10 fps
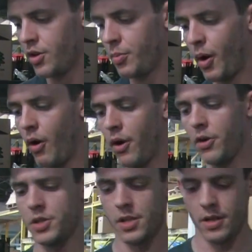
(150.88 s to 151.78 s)
The
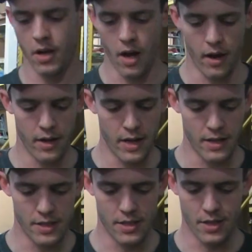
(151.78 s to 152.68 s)
Protos uh,
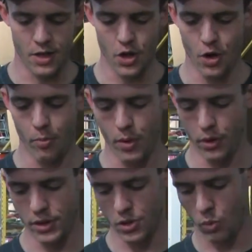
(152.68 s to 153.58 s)
is, you know,
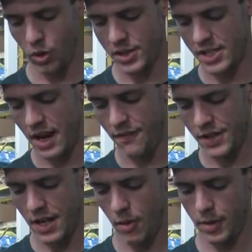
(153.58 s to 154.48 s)
billed as the world's
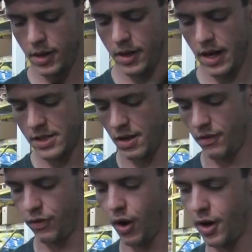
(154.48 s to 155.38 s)
safest helmet. It has
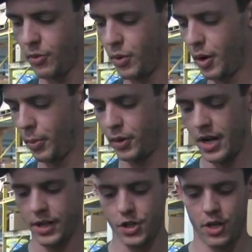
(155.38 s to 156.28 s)
a front and rear
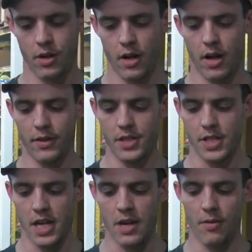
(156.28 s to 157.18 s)
protection on the
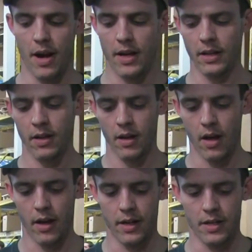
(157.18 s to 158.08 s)
CE rating,
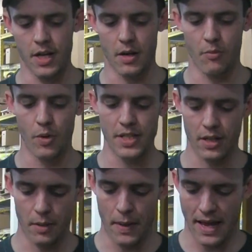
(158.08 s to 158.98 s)
uh, and it did
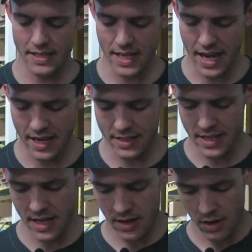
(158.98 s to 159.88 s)
recently pass the
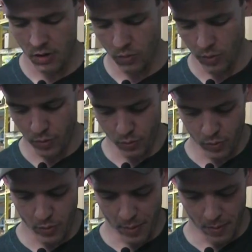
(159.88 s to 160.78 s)
ANSI
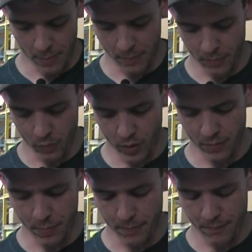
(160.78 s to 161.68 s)
when we were
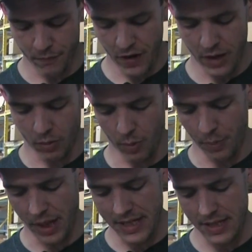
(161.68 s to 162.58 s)
when Pfanner
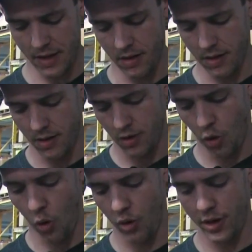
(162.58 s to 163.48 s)
replaced the
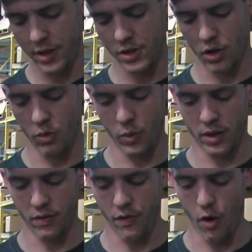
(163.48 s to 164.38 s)
coroid insert
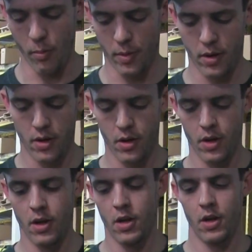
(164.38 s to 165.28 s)
with the foam.
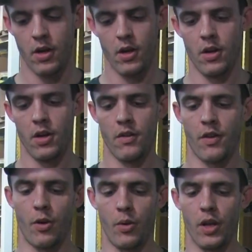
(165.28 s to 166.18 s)
It's
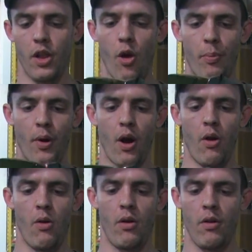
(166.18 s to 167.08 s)
got a really low
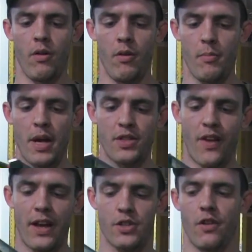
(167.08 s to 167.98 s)
pro mesh
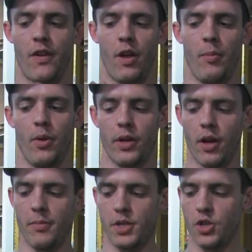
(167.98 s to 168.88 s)
visor available. It
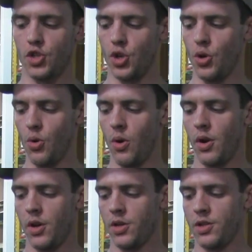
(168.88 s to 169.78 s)
comes in two
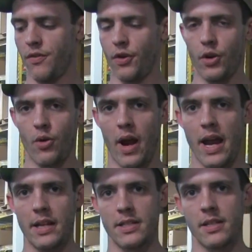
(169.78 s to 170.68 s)
different
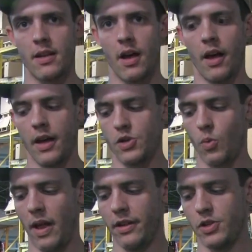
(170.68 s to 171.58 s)
grains, uh, as
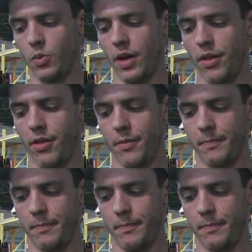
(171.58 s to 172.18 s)
well as with